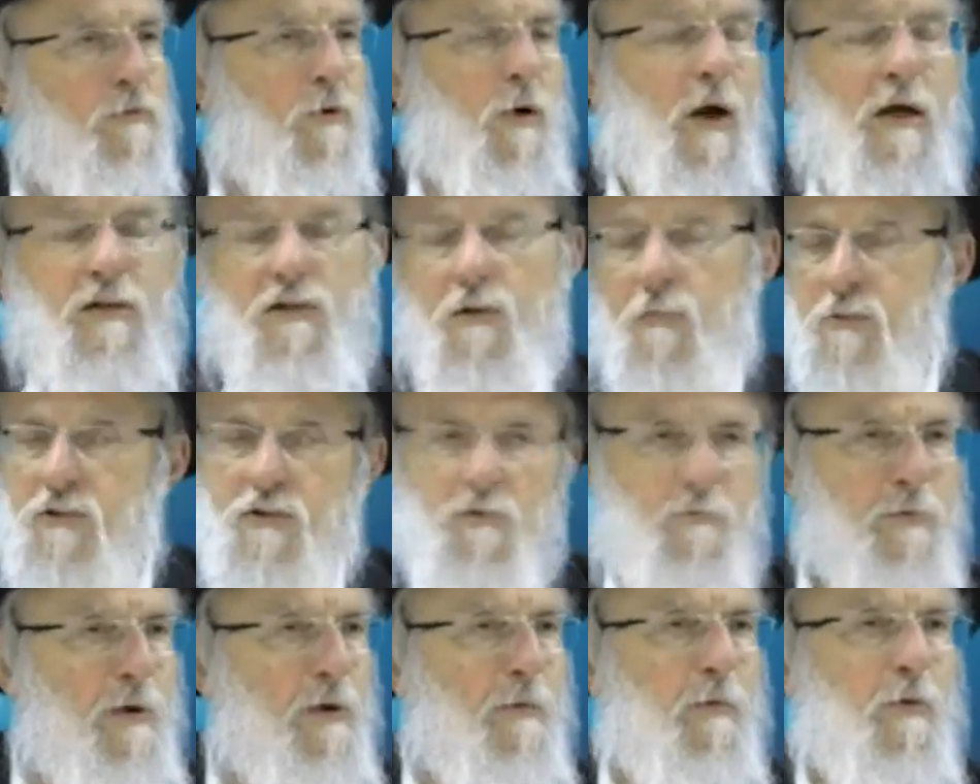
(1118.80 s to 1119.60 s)
wide numbers
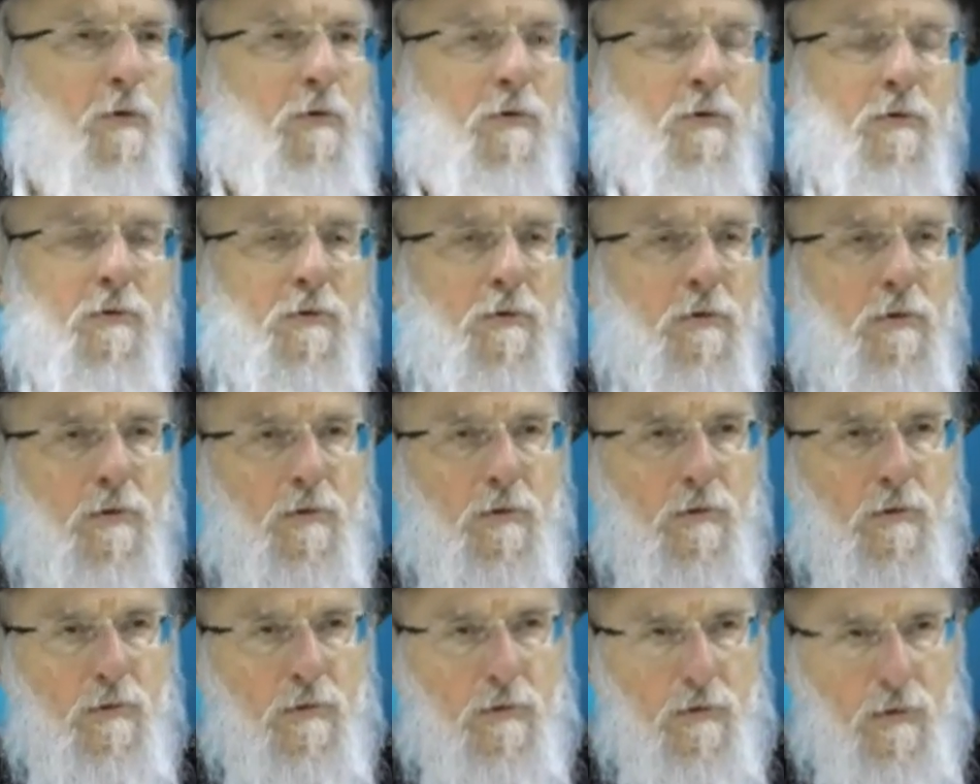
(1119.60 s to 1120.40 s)
of people.
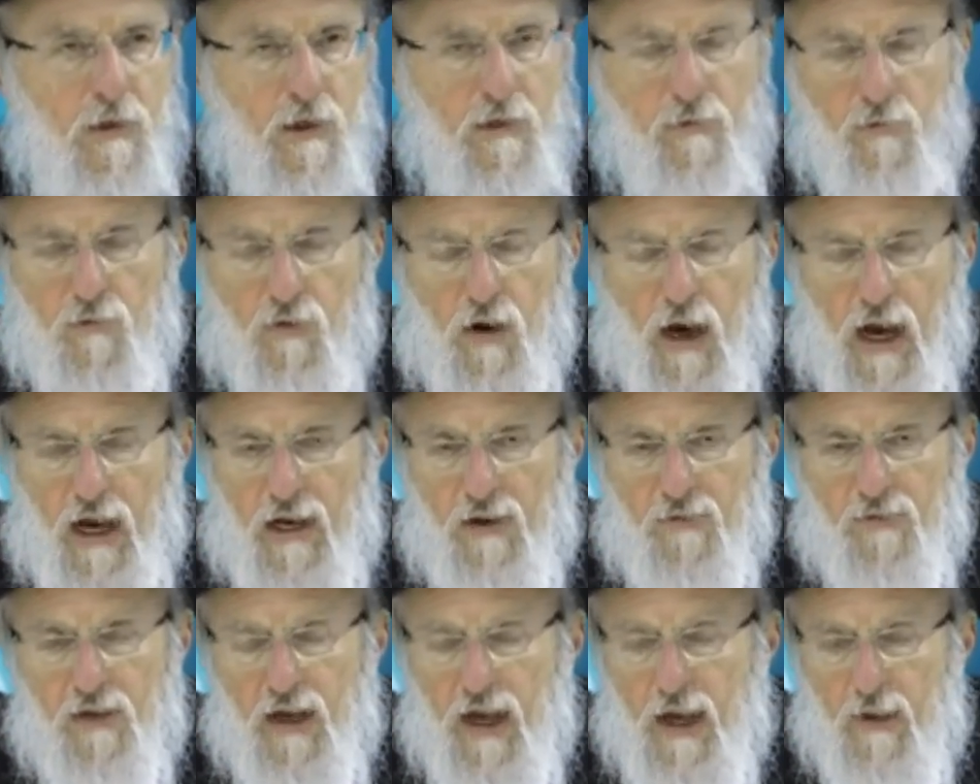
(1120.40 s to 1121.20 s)
And the
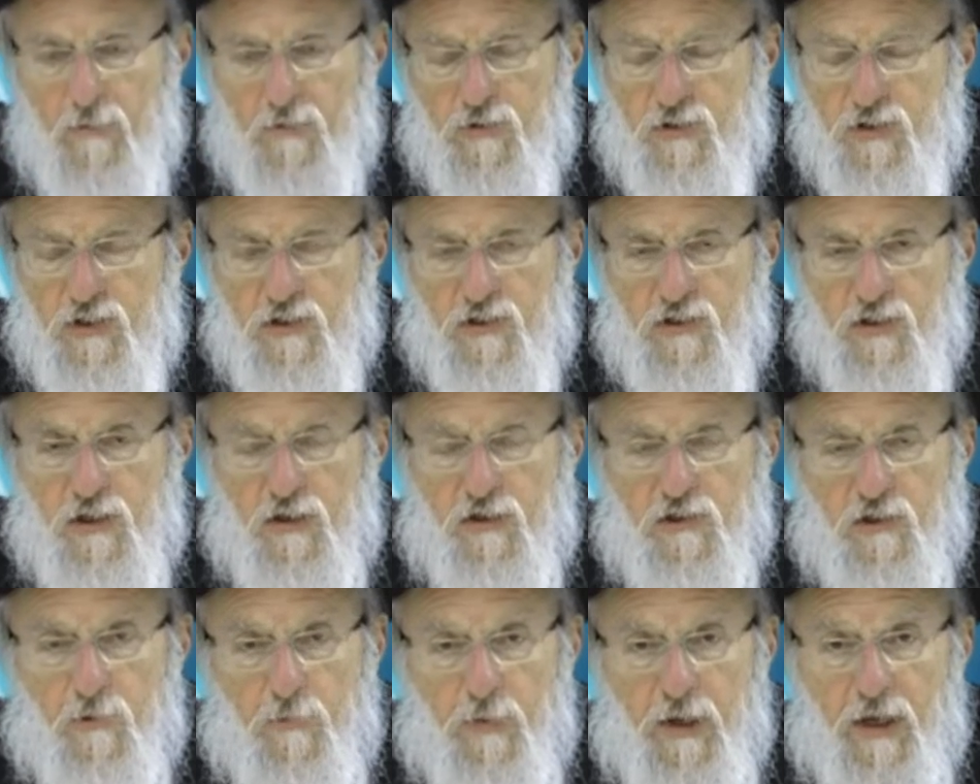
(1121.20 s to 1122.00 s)
variety of games is
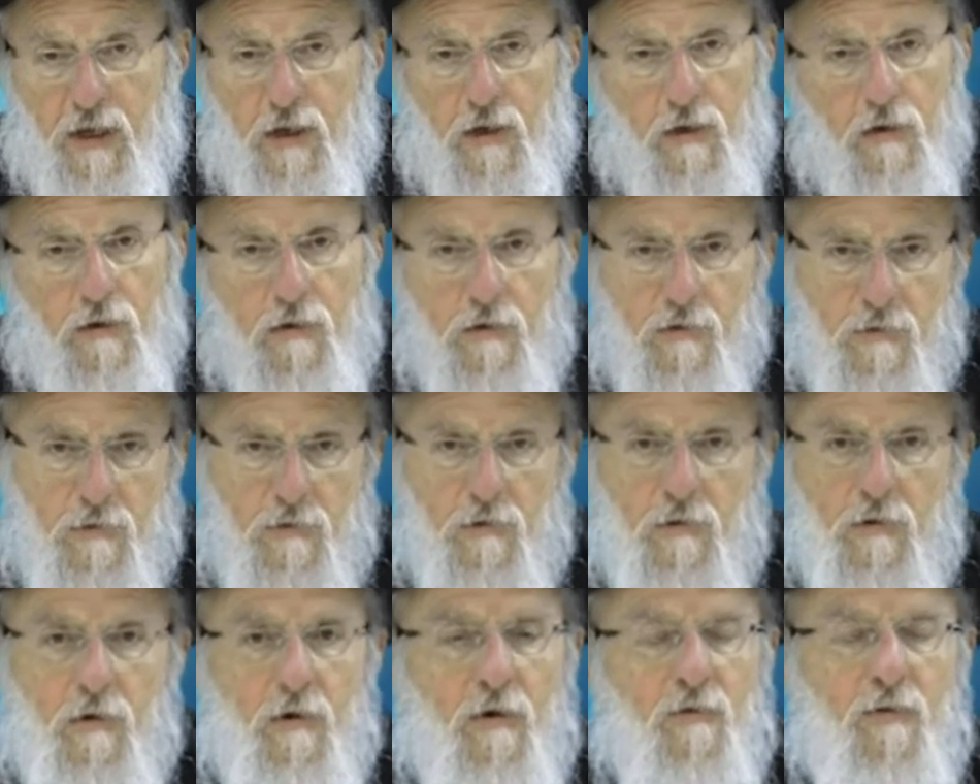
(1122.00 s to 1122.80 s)
considered to be
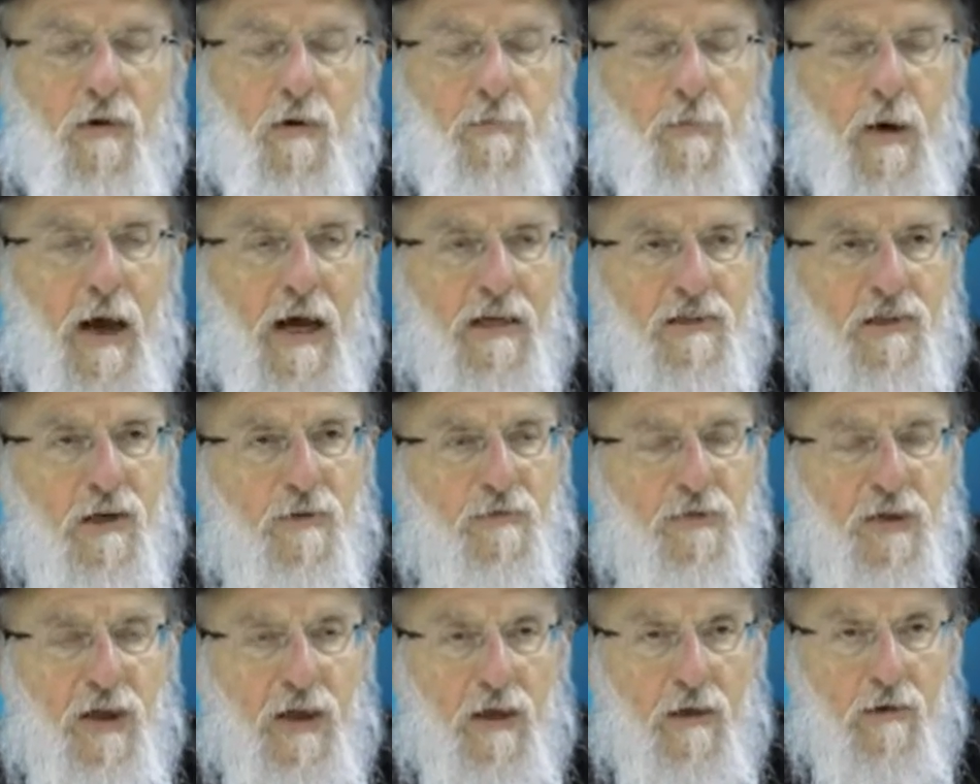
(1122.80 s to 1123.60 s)
a very
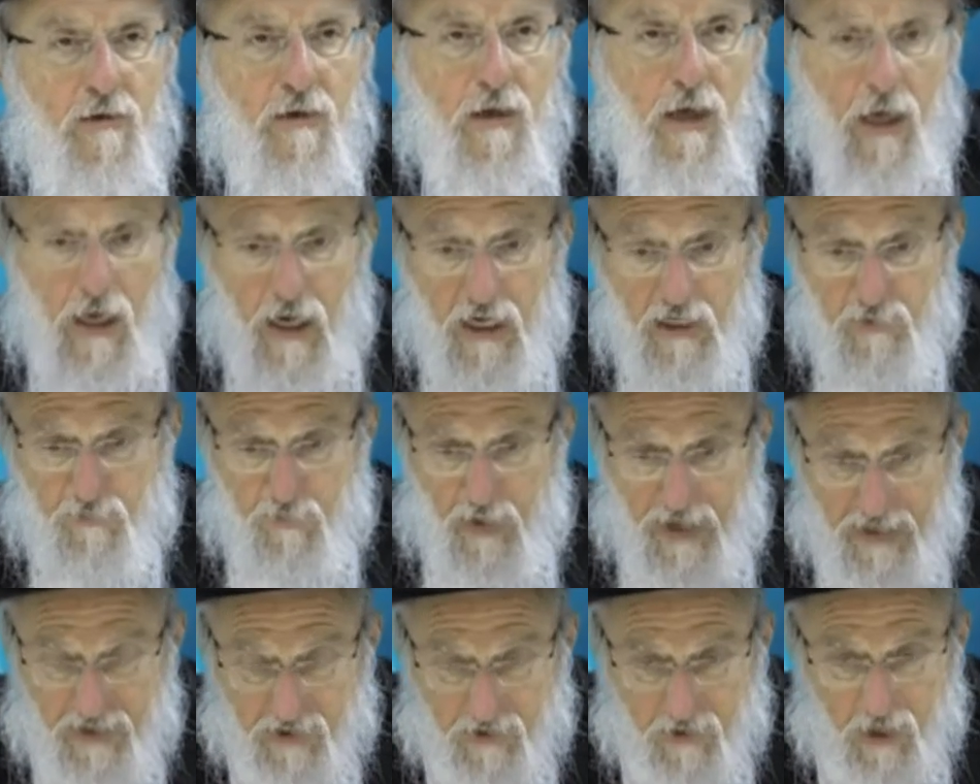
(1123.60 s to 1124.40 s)
positive thing. And it's
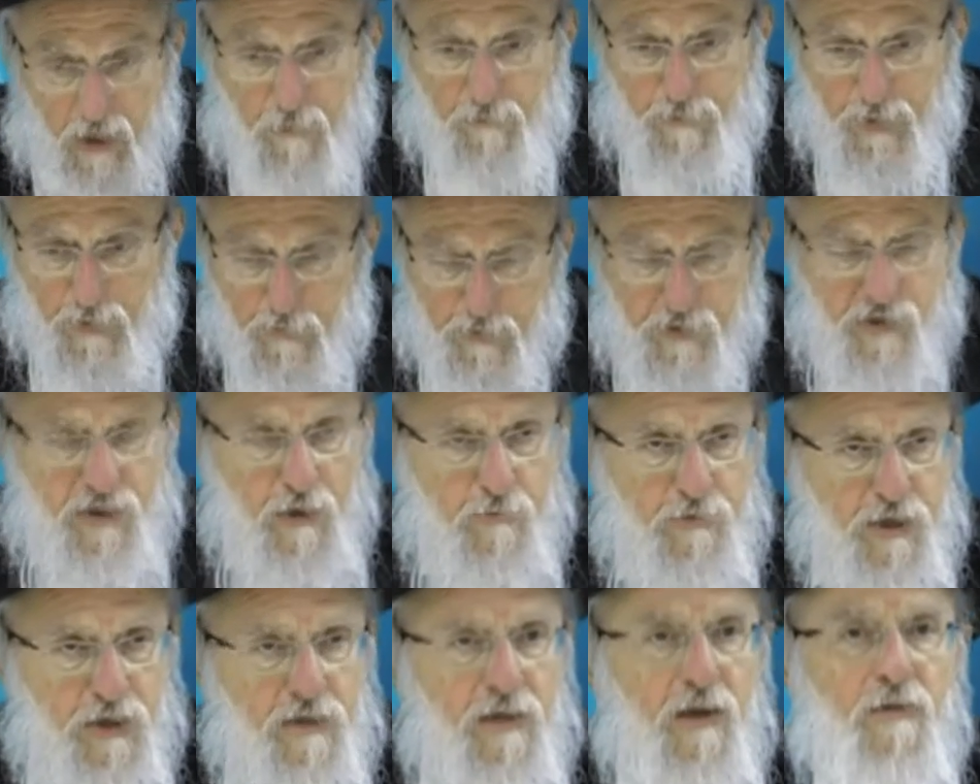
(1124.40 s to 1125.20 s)
based on people's
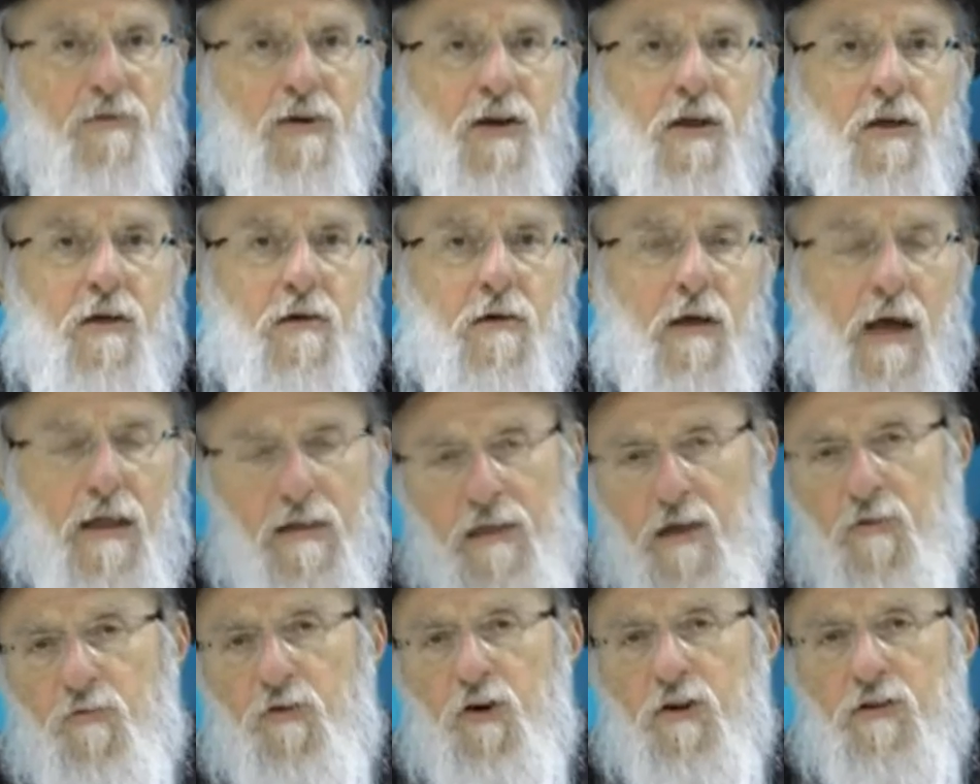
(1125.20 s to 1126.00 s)
subjectivity and
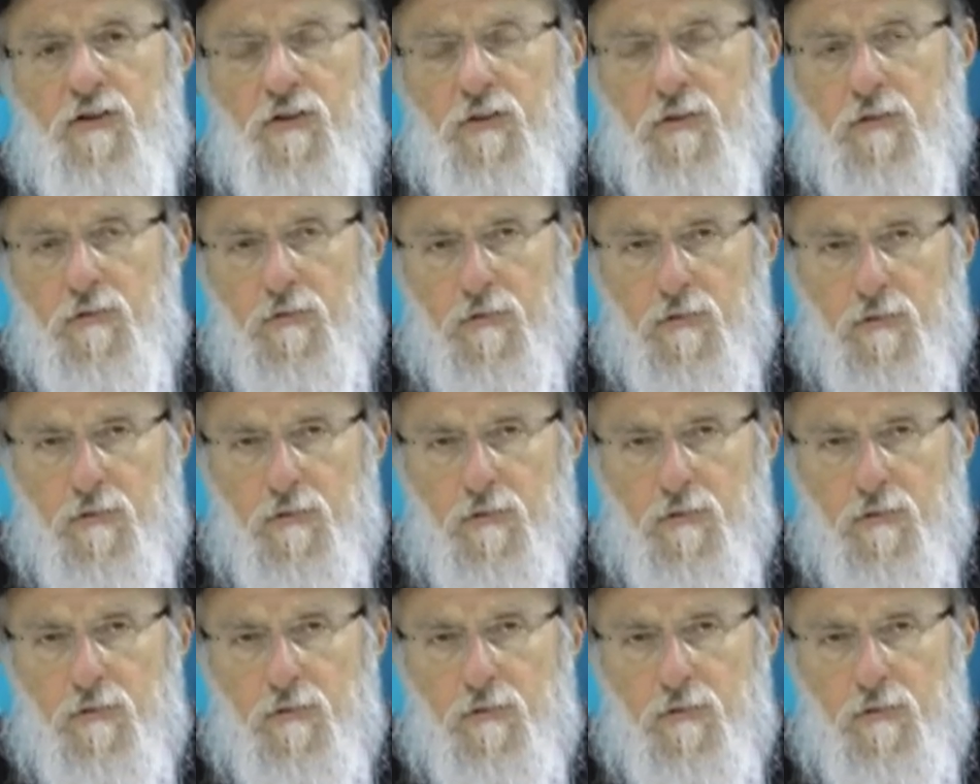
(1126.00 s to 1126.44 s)
difference.